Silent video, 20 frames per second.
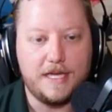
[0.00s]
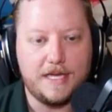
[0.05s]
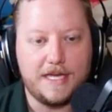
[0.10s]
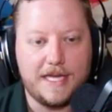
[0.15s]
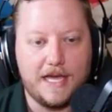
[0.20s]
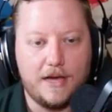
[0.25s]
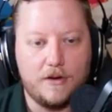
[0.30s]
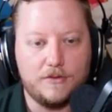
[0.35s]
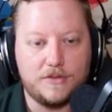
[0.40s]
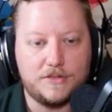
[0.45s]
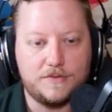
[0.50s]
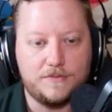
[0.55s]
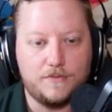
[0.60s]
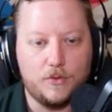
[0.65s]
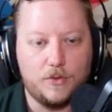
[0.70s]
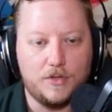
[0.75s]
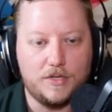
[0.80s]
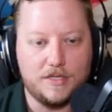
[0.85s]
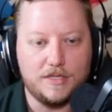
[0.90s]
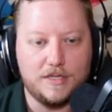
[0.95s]
counts
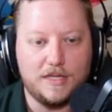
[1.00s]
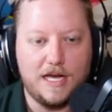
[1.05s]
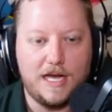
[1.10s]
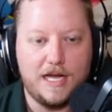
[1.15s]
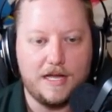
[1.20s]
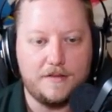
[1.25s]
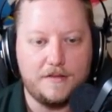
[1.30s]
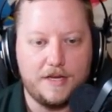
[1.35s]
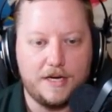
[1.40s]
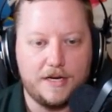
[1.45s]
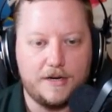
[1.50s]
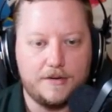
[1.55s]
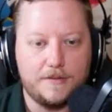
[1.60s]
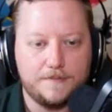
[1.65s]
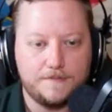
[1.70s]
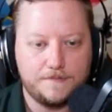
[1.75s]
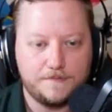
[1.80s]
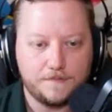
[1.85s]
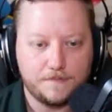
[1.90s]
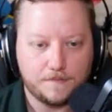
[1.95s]
for a lot there.
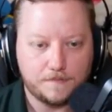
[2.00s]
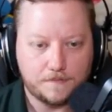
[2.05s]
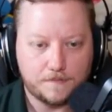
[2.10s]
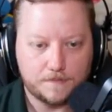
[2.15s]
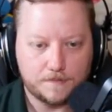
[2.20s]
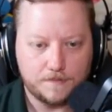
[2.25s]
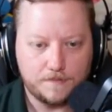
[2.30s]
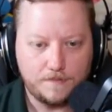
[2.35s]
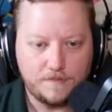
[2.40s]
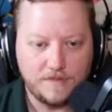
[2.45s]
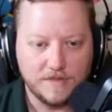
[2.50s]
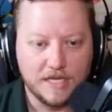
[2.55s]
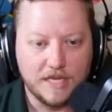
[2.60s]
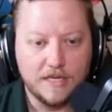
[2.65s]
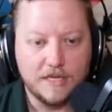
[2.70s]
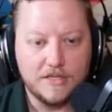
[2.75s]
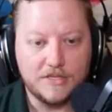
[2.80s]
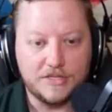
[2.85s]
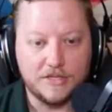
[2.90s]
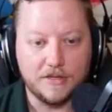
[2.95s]

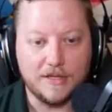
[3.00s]
Still